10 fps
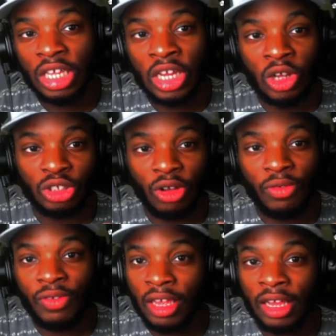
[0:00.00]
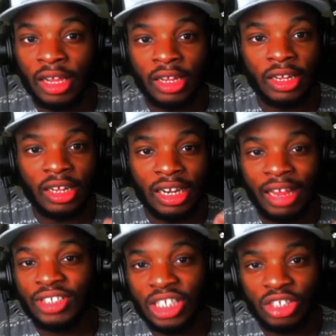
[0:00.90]
you know, Sofia,
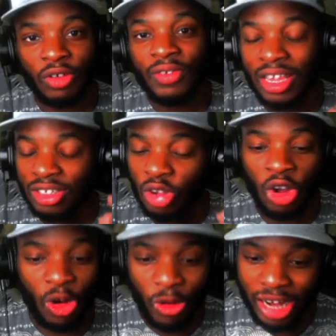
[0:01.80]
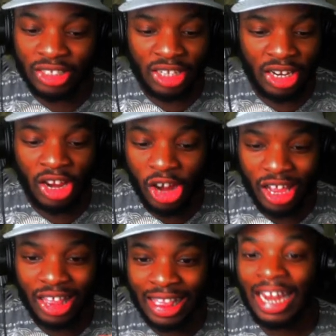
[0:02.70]
Levski Sofia is going to go crazier
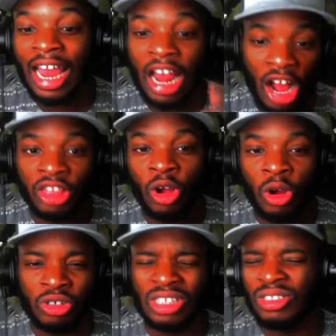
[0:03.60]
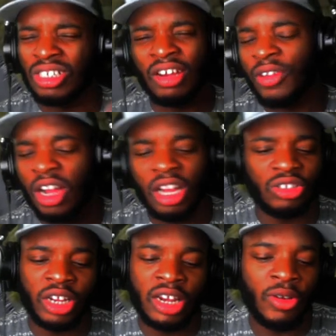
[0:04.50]
than that other ultra. It was a different
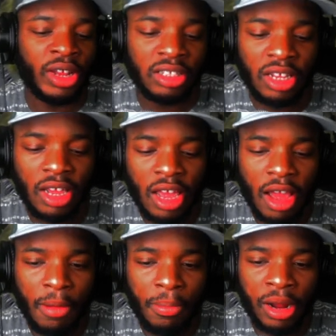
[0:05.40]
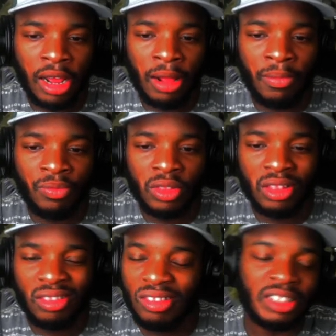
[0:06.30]
country anyways, but it
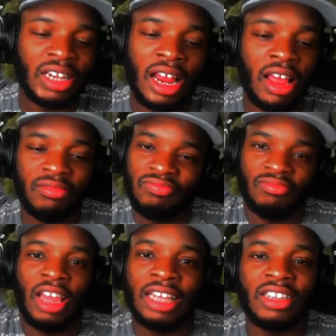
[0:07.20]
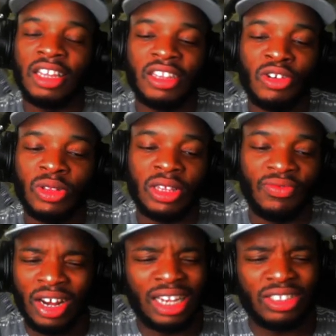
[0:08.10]
has nothing to do with this
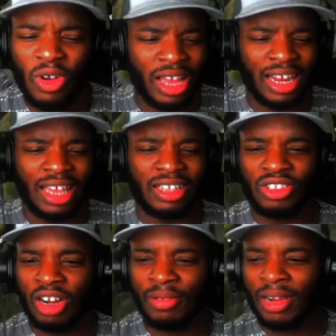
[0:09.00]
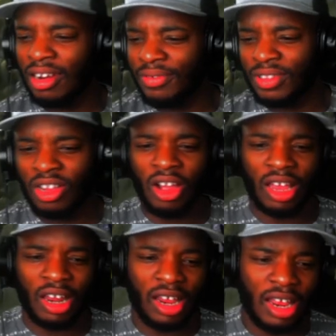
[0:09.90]
video. Let's go ahead and get this started, man. Enough
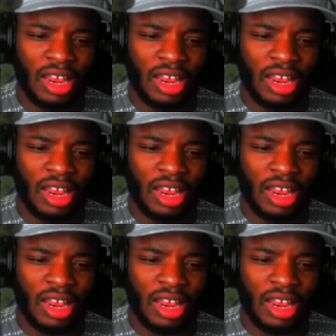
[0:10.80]
talking.